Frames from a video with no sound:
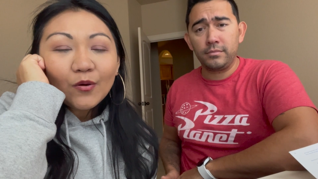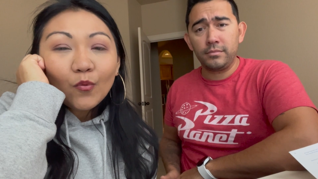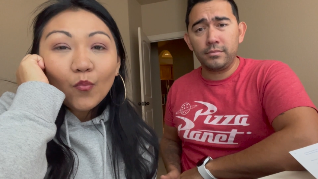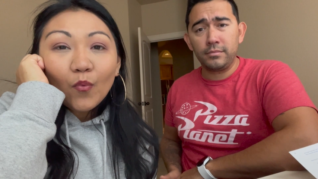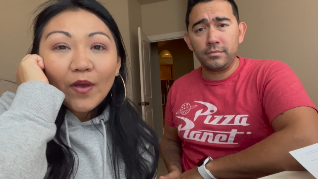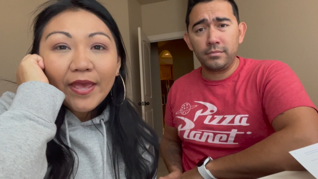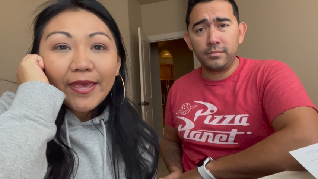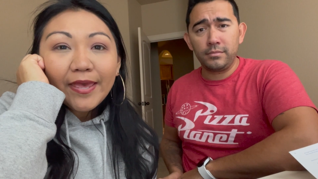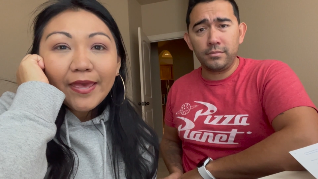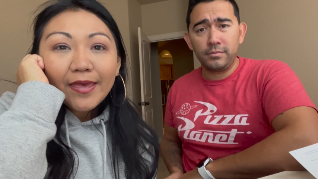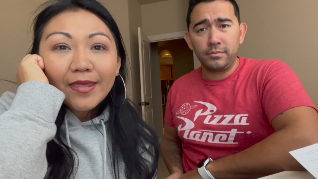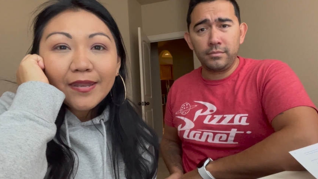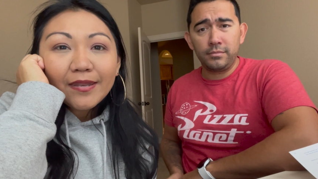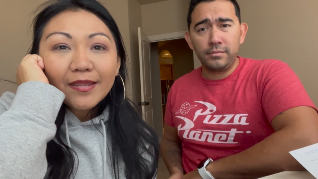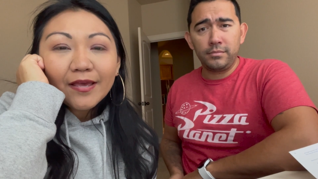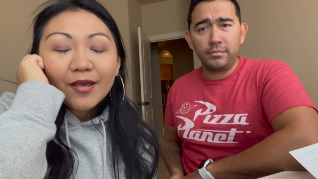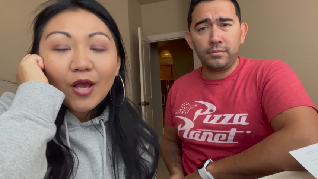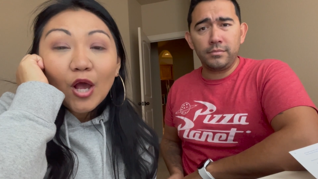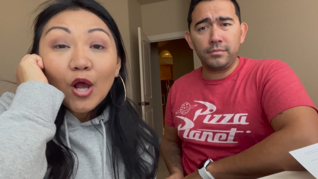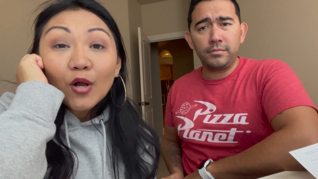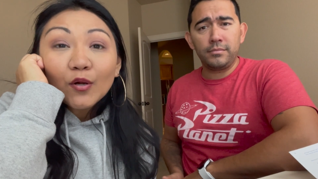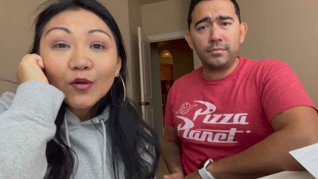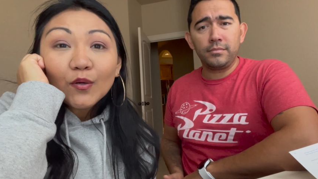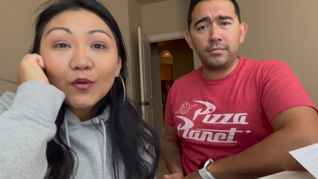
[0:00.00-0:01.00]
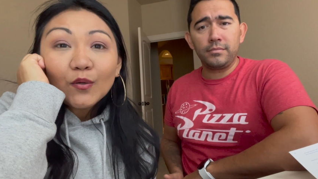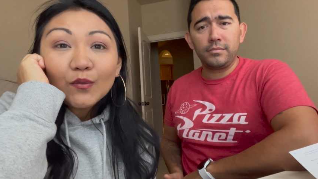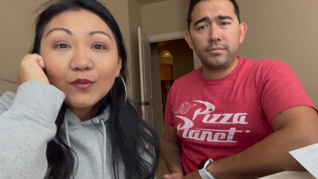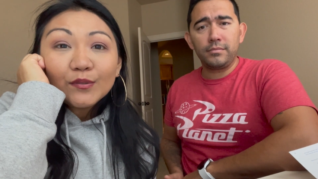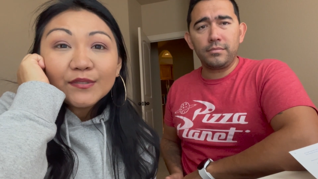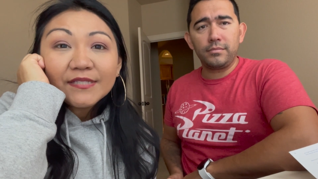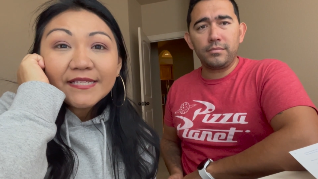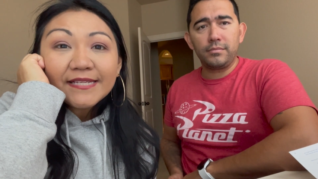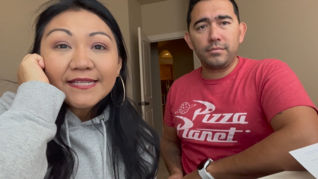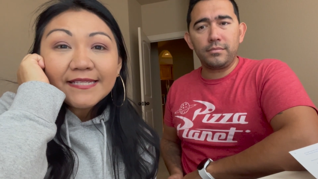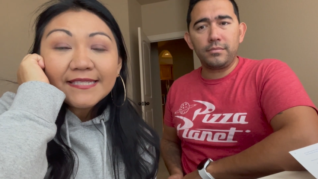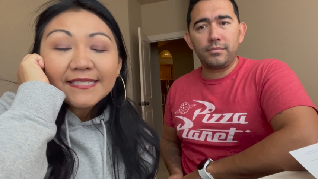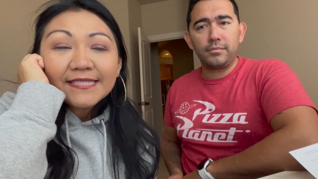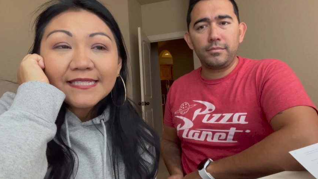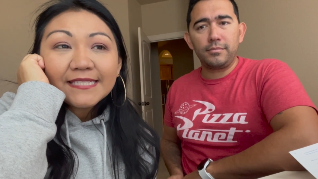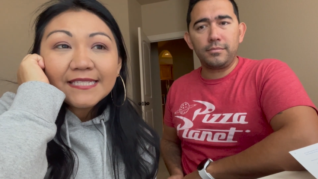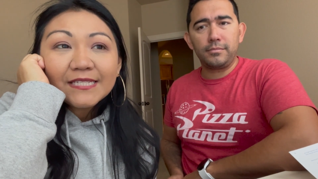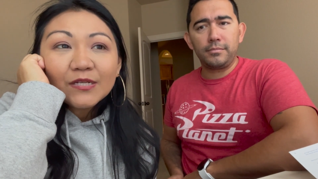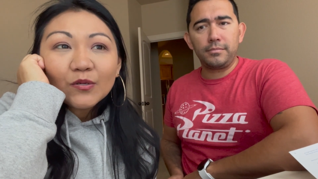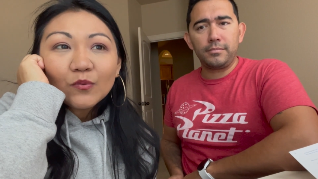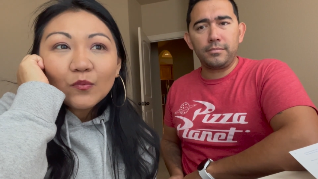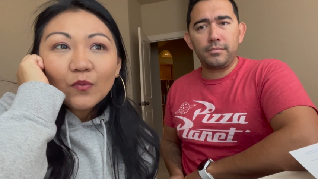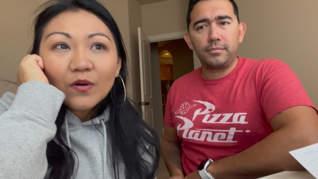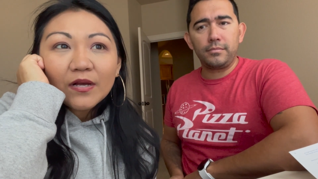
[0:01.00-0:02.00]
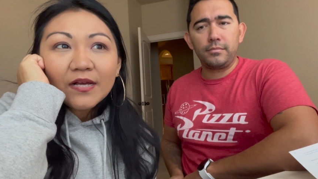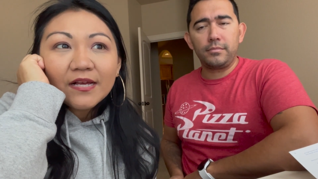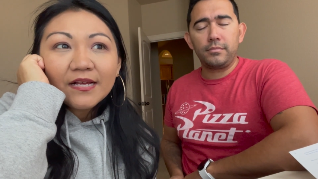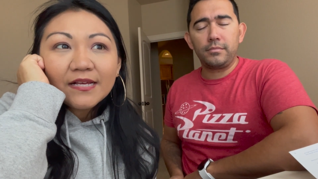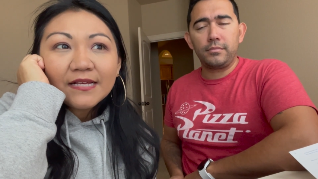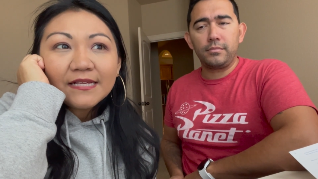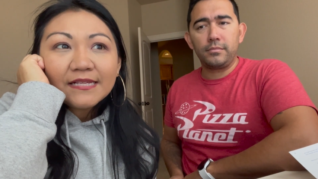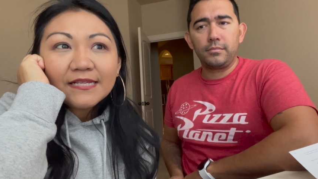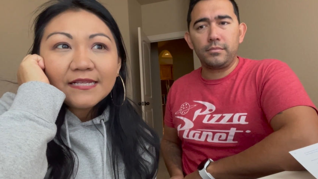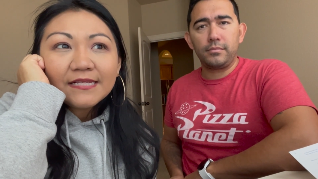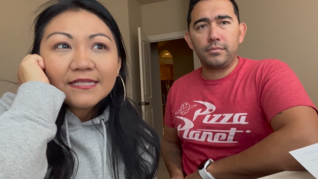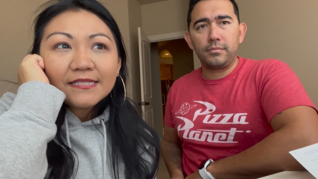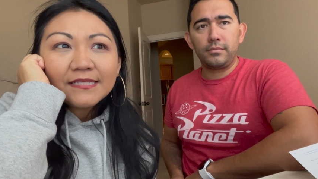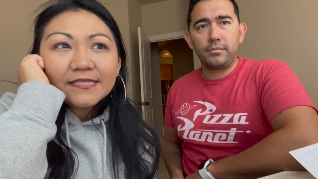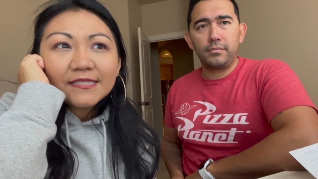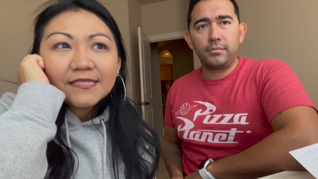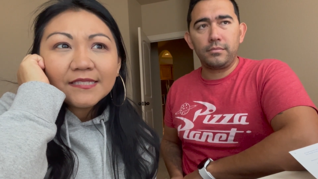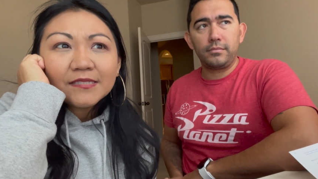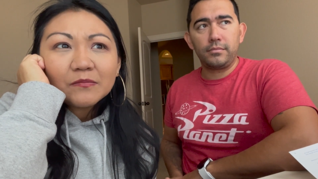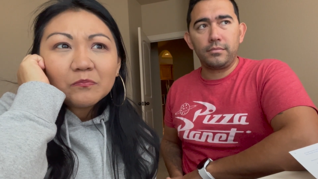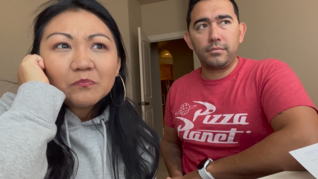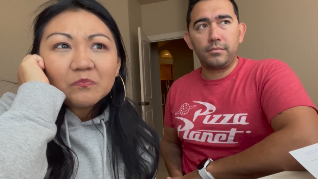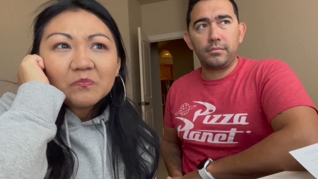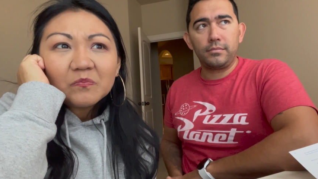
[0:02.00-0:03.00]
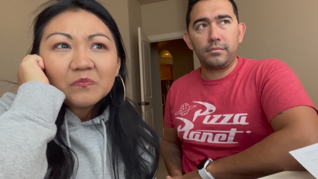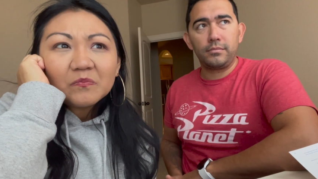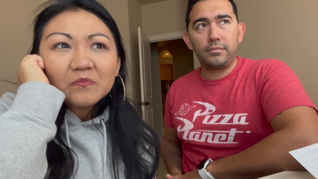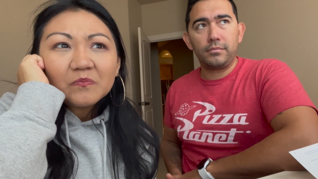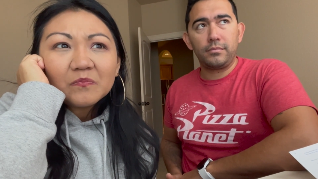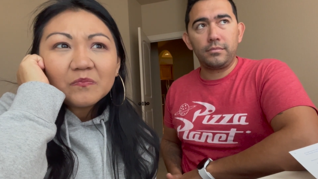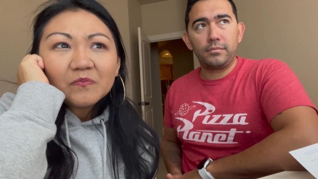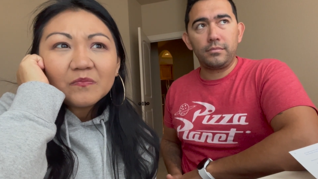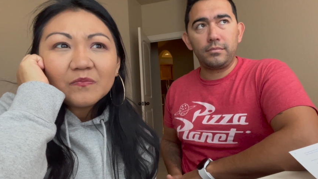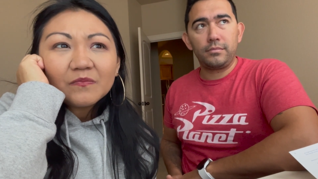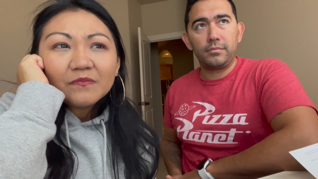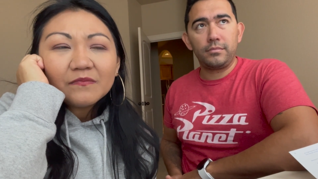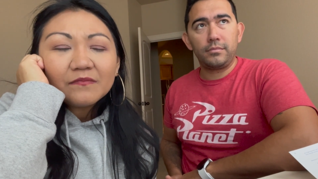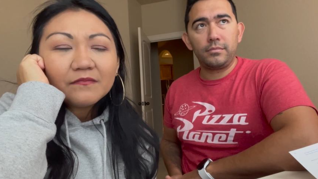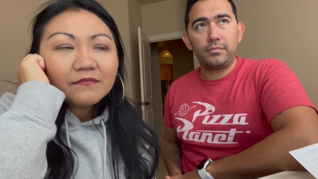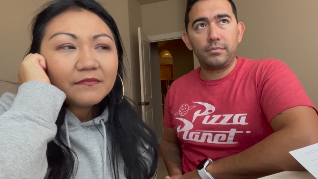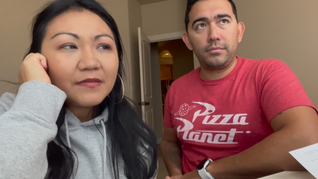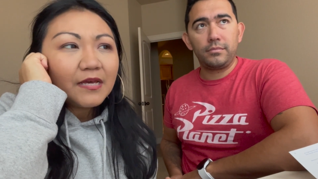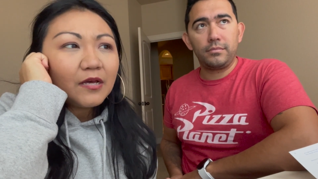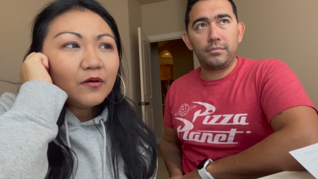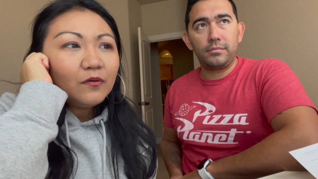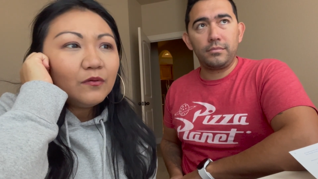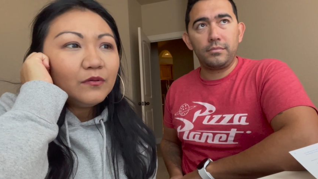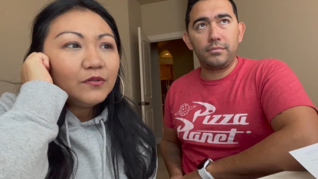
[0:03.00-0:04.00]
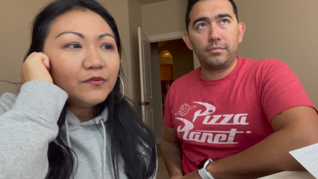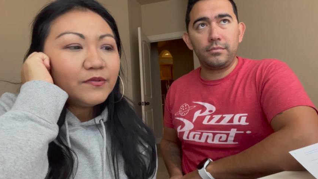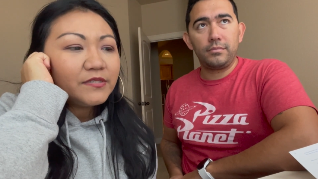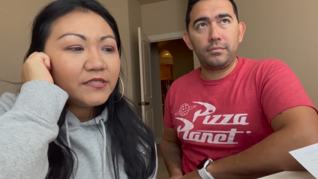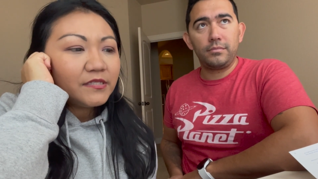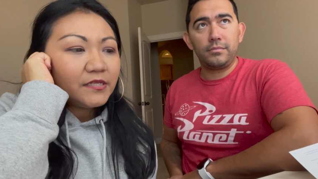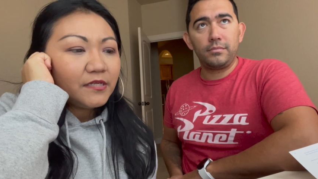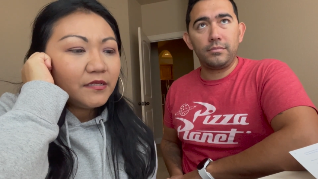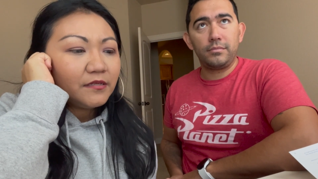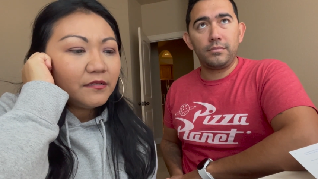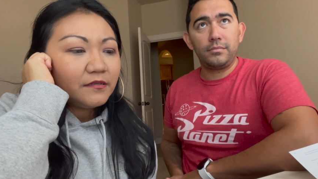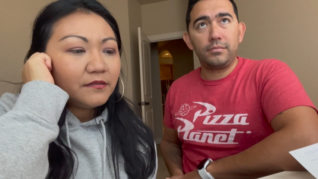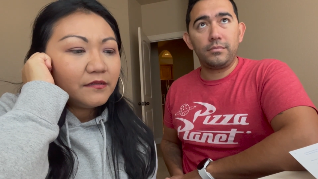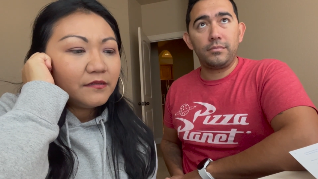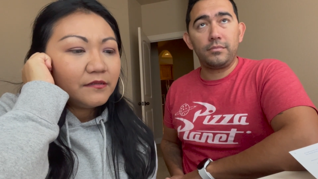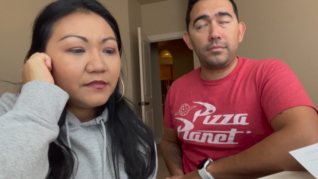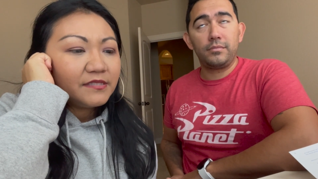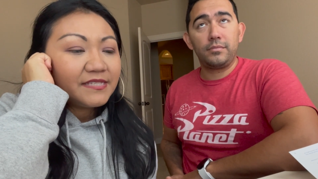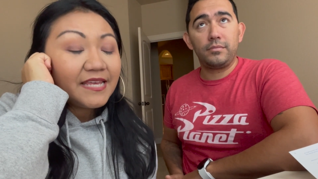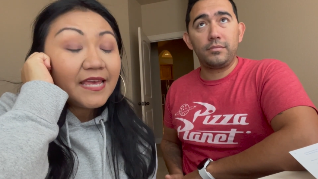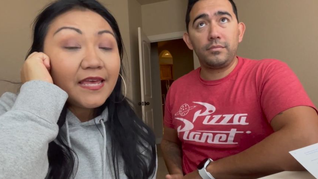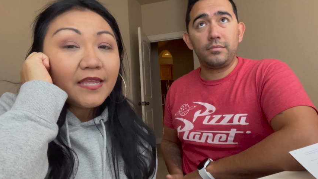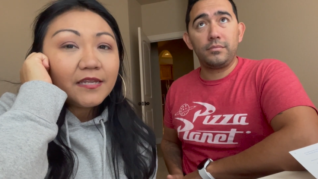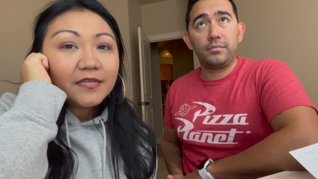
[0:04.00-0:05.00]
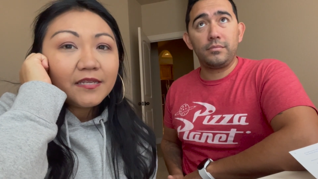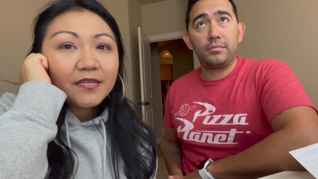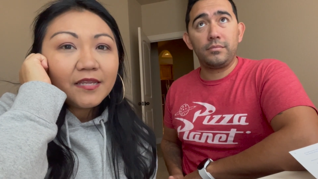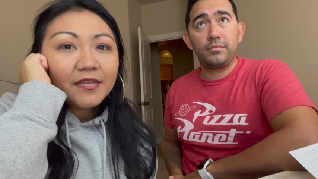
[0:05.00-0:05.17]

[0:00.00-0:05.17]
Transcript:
Speaker 1: when our oldest was, how old was he? 10.